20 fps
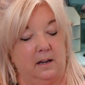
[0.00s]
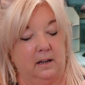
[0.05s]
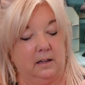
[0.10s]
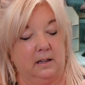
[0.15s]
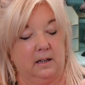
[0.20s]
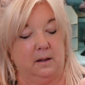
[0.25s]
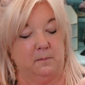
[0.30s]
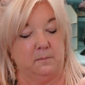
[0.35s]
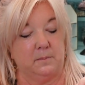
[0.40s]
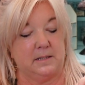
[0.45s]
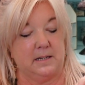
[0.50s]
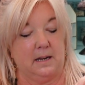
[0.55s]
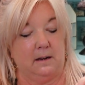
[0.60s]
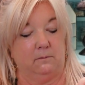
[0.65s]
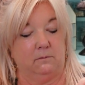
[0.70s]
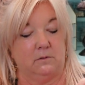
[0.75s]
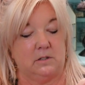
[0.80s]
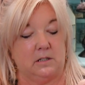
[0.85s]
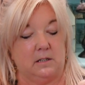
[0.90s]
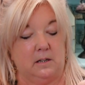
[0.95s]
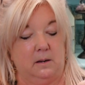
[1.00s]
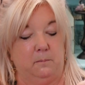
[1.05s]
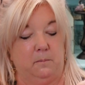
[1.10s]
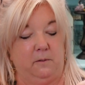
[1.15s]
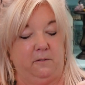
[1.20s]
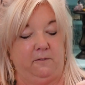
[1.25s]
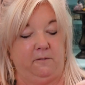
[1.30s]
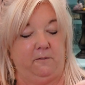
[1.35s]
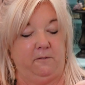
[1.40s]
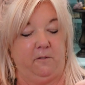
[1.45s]
I come down to number
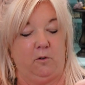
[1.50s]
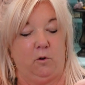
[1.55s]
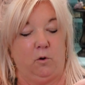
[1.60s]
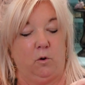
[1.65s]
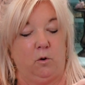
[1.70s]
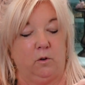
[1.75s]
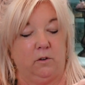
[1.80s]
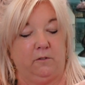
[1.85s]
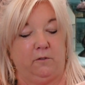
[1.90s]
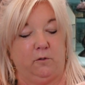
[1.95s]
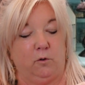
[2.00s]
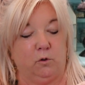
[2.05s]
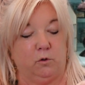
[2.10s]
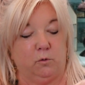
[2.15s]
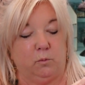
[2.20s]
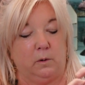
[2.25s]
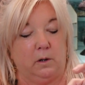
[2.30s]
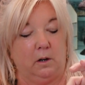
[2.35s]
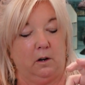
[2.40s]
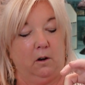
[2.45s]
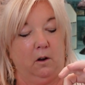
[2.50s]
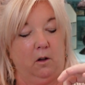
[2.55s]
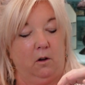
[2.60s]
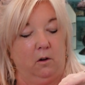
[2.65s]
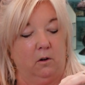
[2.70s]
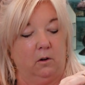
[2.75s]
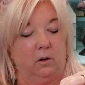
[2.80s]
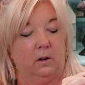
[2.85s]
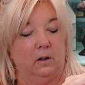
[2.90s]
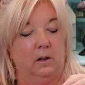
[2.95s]
4, the 4th one
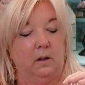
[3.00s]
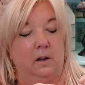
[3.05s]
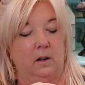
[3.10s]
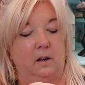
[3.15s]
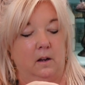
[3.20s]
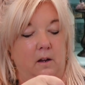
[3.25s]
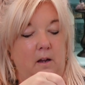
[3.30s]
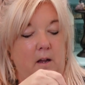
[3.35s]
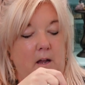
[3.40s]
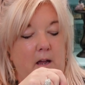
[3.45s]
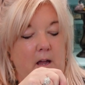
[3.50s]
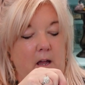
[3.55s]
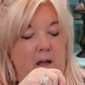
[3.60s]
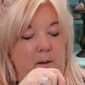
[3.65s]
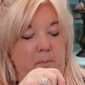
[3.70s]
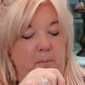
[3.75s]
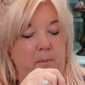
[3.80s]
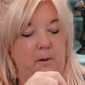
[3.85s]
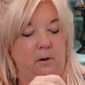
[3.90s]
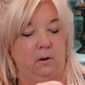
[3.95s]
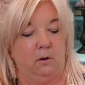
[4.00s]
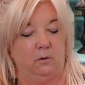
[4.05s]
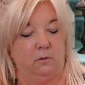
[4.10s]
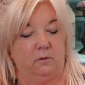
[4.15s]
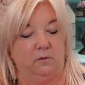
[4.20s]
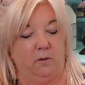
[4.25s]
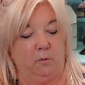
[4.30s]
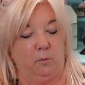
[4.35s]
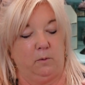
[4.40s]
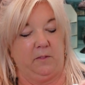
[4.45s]
along, up and
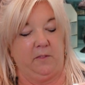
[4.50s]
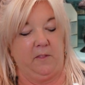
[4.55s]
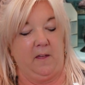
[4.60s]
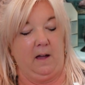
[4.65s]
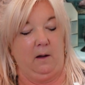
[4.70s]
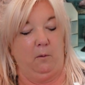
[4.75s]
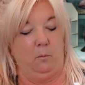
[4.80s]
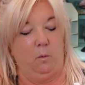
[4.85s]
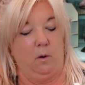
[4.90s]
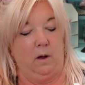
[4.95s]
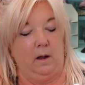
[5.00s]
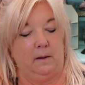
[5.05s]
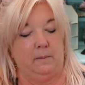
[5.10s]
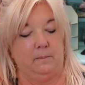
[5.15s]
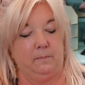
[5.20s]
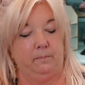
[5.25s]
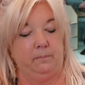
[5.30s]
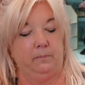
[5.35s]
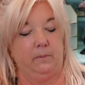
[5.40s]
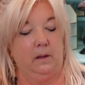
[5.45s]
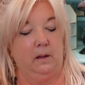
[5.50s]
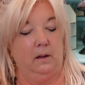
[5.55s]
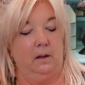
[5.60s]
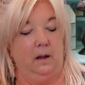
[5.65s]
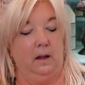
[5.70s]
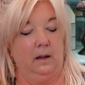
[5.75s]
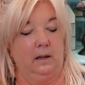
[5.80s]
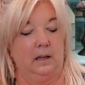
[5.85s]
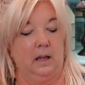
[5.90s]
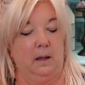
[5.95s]
over with that one.
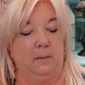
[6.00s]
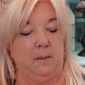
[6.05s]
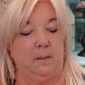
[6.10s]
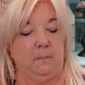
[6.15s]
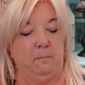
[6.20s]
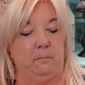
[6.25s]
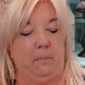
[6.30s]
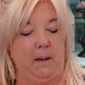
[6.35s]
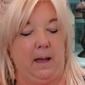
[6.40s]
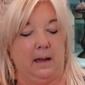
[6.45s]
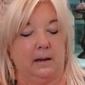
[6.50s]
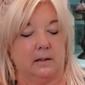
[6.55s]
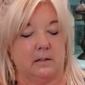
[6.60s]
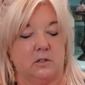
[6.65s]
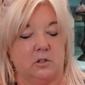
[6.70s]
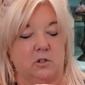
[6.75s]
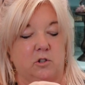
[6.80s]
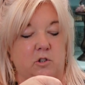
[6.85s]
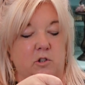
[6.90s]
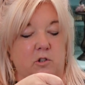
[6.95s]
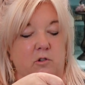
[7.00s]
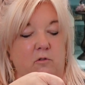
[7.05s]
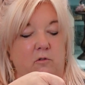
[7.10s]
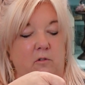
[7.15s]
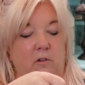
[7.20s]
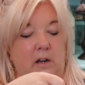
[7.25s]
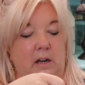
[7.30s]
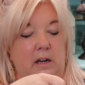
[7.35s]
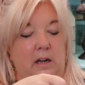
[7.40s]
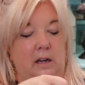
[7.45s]
I'm coming back to
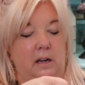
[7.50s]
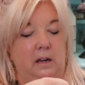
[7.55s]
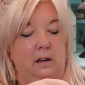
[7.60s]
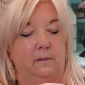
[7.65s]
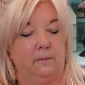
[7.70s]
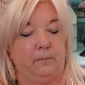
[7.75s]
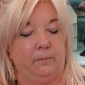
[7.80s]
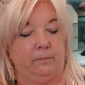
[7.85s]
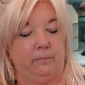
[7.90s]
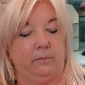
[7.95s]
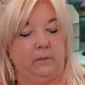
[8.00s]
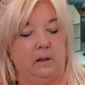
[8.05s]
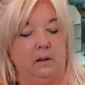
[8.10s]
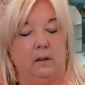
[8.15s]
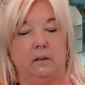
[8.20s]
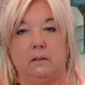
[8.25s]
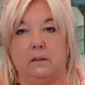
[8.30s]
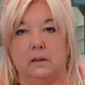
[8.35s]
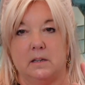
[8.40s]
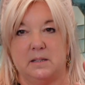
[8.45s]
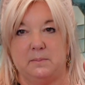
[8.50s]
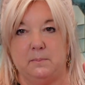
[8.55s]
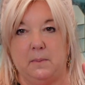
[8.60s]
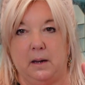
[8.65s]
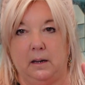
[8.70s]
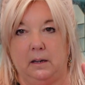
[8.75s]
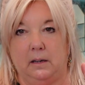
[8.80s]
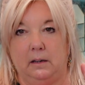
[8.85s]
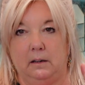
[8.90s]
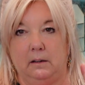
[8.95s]
3. That's
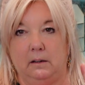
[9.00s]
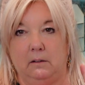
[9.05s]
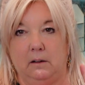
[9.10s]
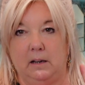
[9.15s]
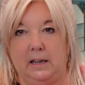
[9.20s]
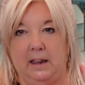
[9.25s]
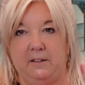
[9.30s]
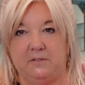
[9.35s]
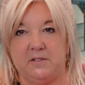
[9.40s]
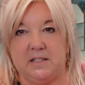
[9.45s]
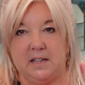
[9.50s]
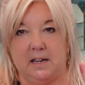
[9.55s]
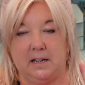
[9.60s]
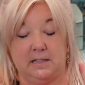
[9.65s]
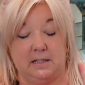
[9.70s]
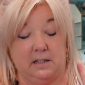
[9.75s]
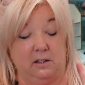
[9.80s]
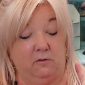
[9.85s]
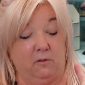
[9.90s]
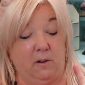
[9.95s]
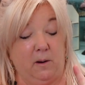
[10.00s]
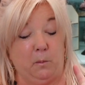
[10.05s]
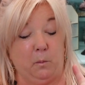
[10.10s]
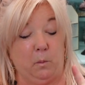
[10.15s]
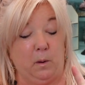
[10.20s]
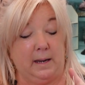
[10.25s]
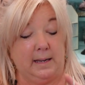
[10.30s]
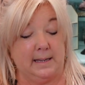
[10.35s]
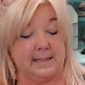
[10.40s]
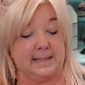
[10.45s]
my left side of the
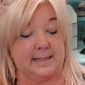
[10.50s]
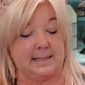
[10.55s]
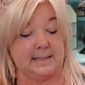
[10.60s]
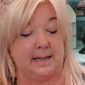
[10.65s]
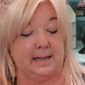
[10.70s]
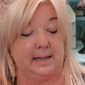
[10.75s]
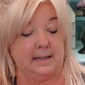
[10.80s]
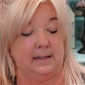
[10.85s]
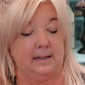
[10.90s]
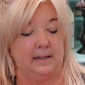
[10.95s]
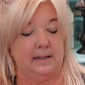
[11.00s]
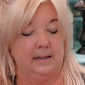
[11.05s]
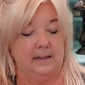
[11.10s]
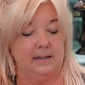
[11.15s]
wings done.